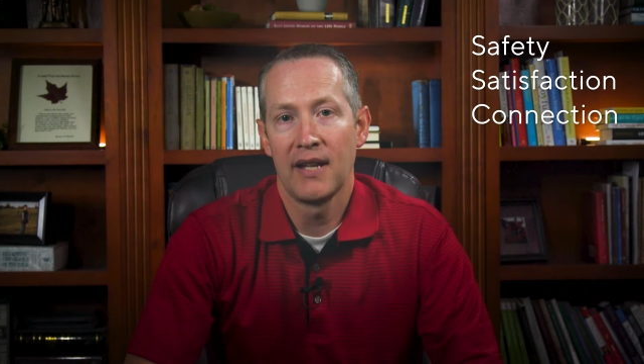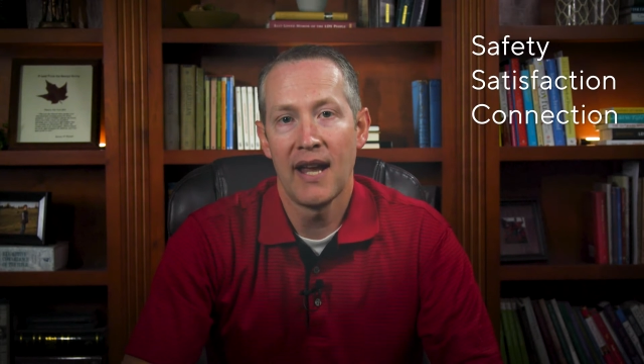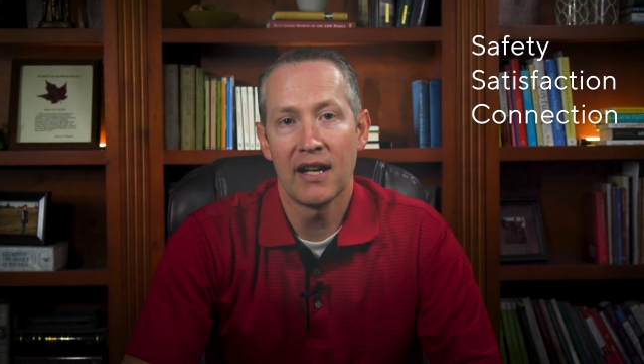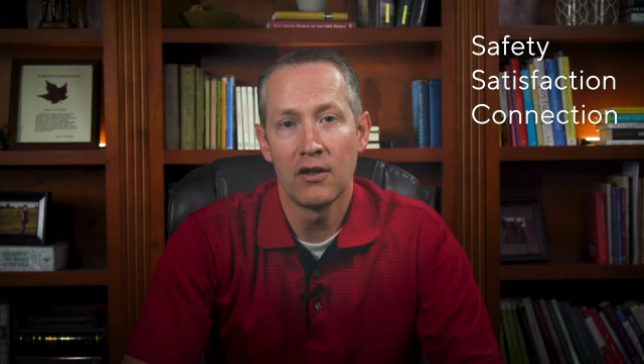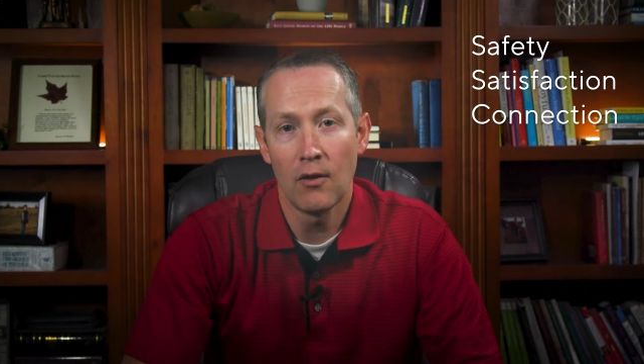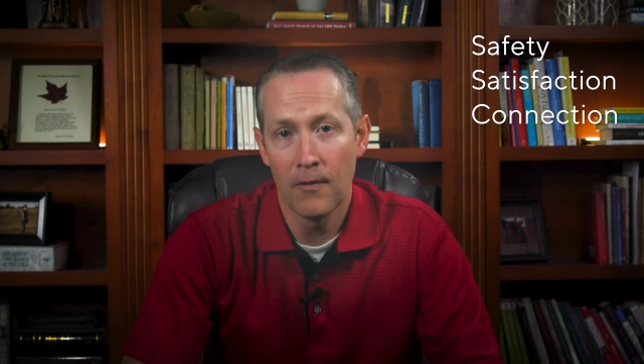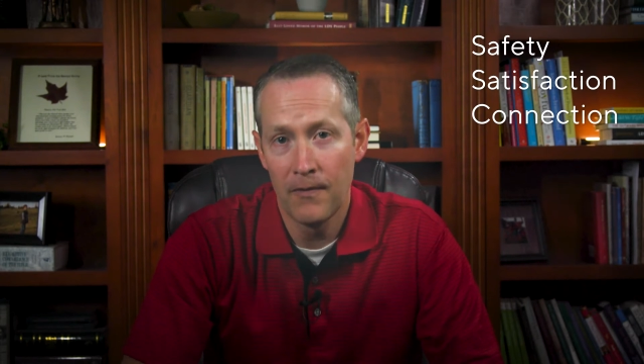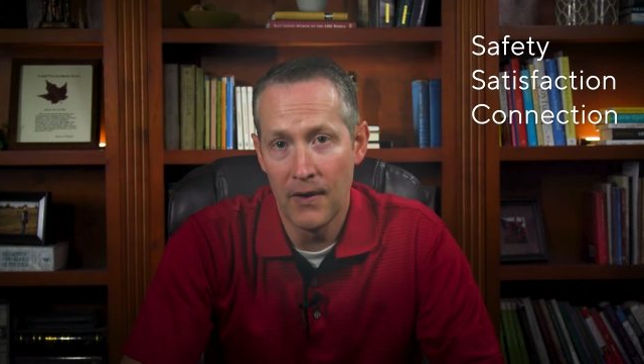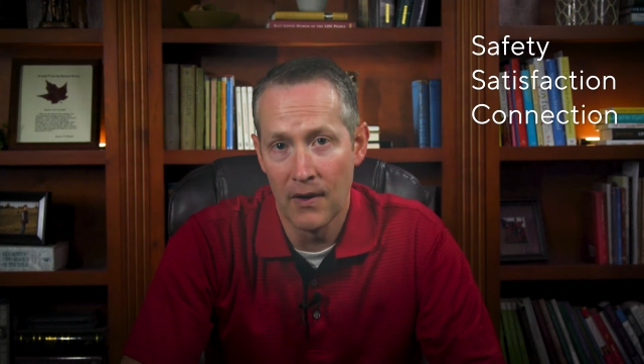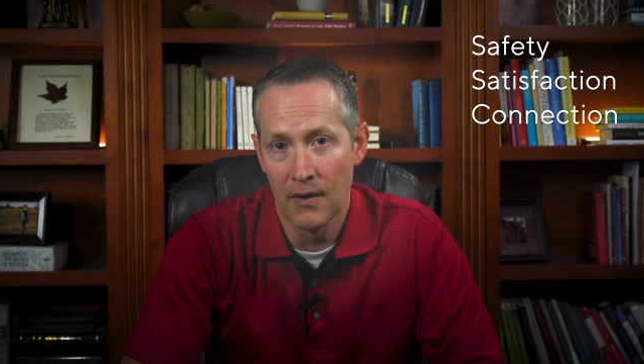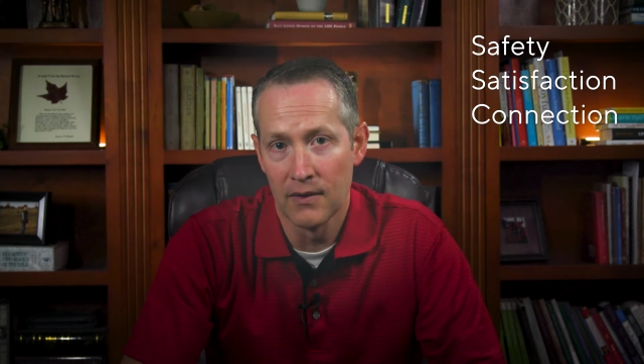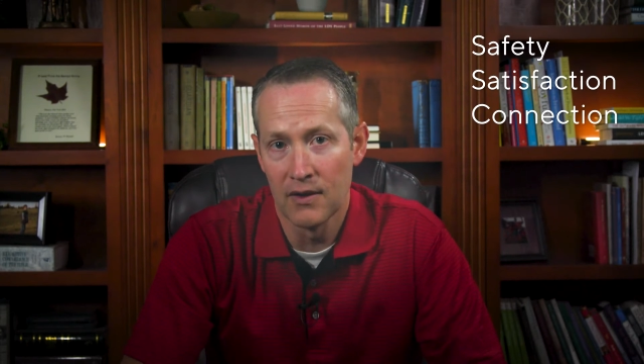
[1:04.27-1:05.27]

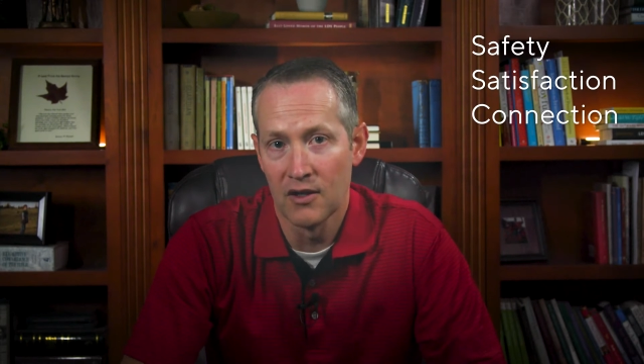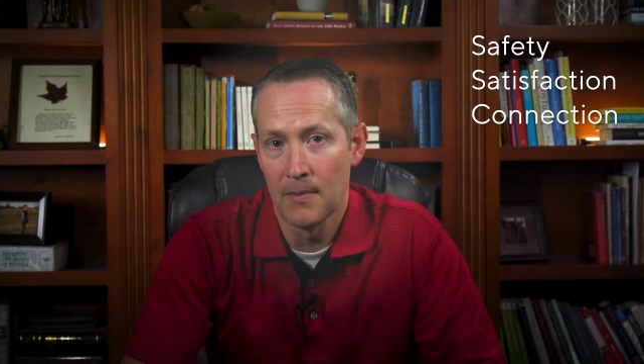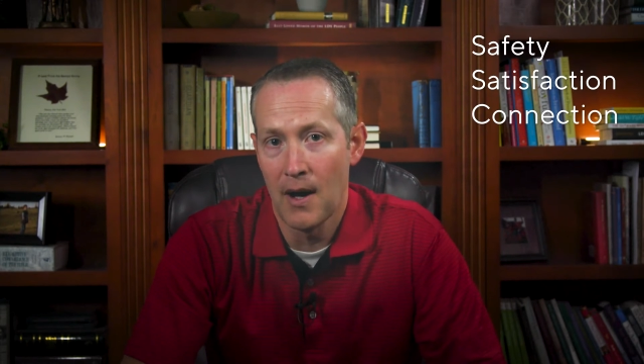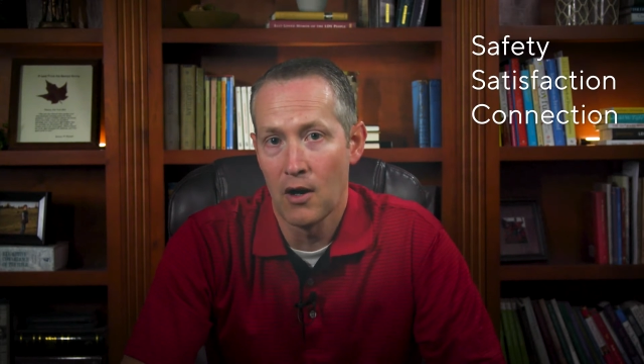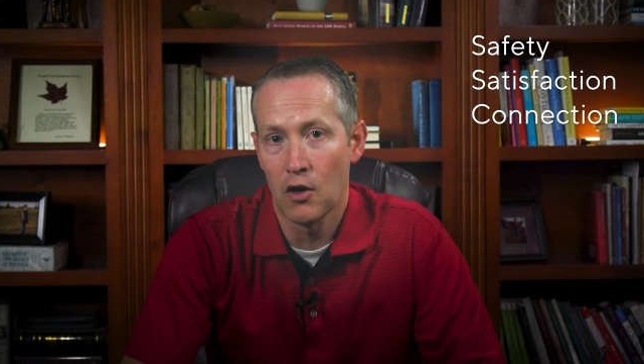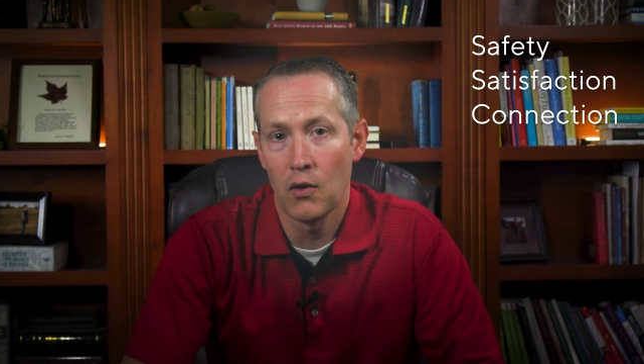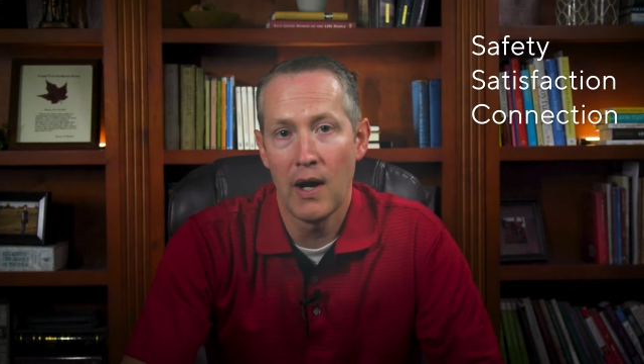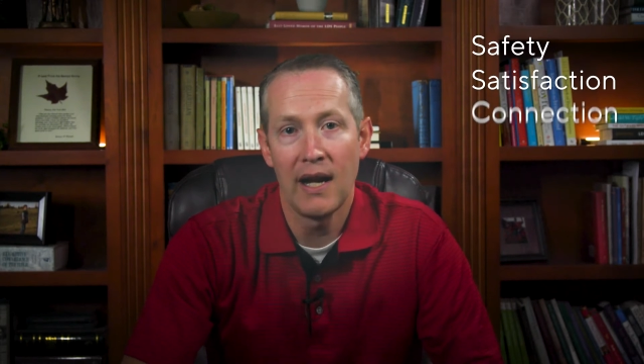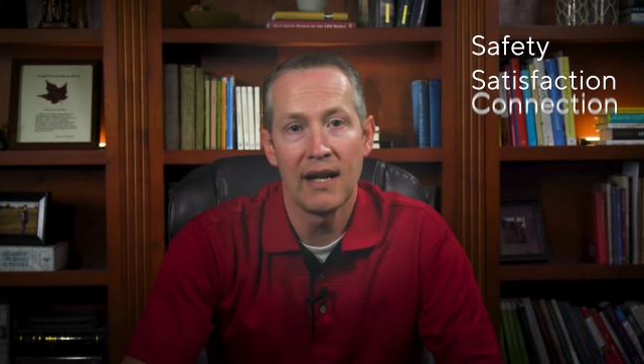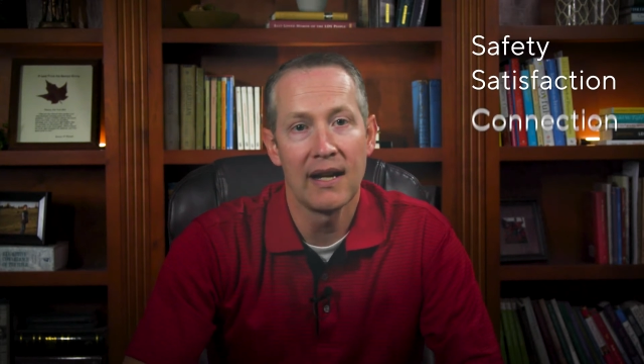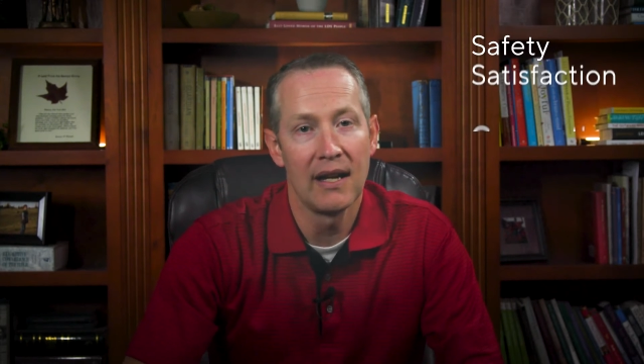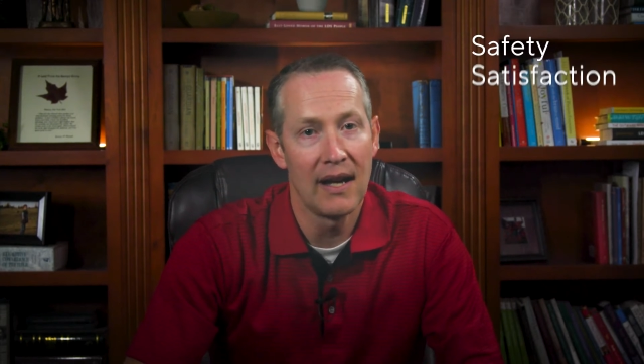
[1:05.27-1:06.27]
technoference is about
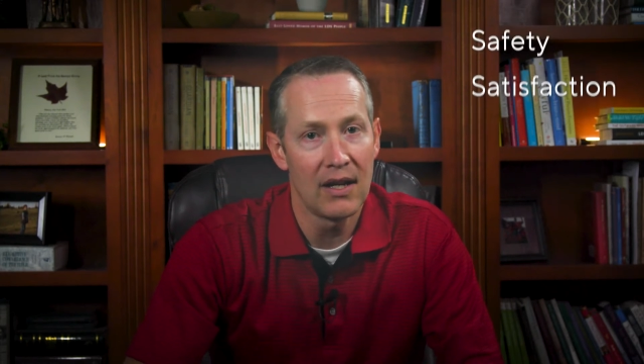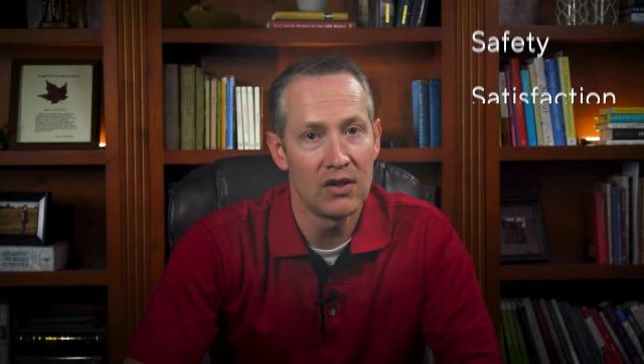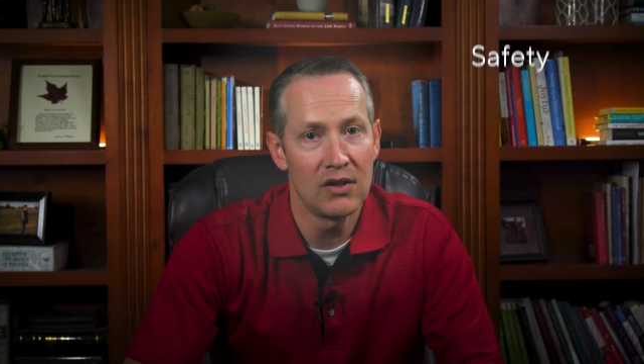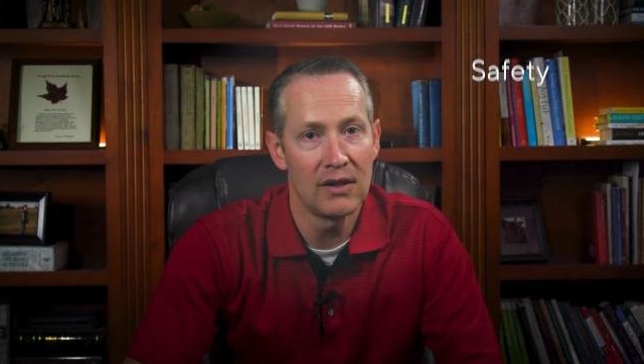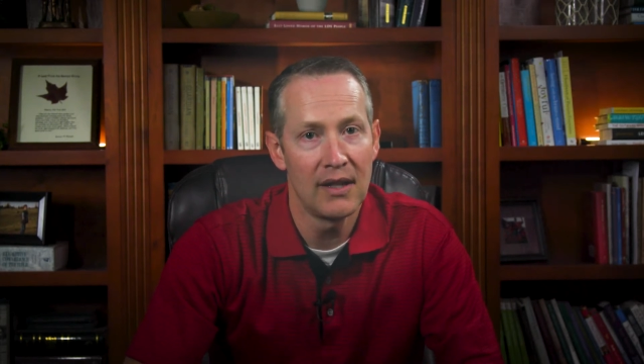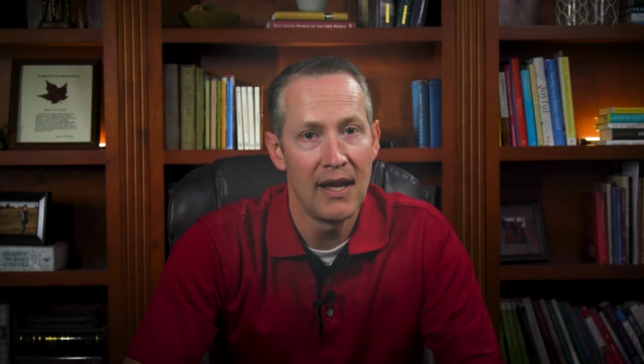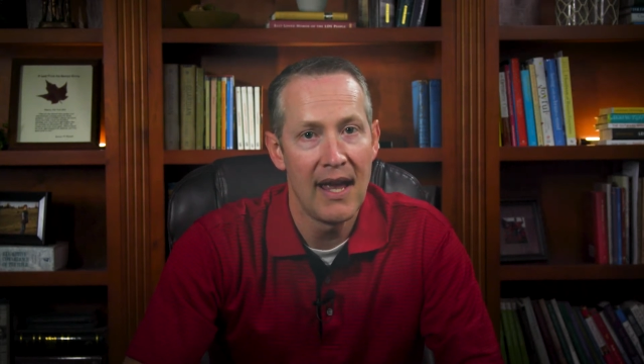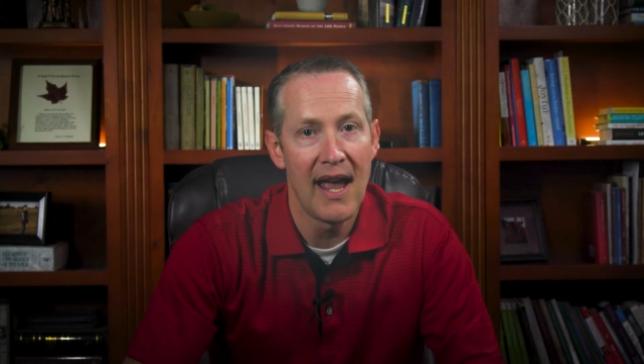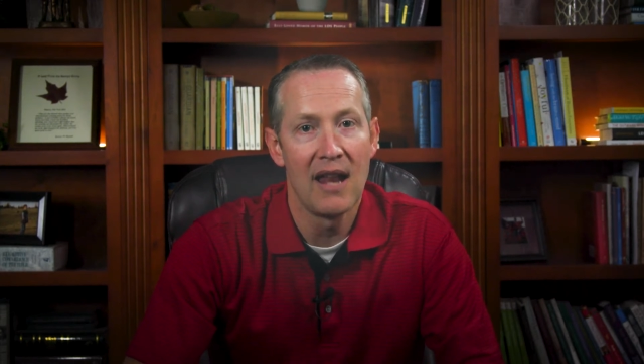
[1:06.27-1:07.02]
creating connection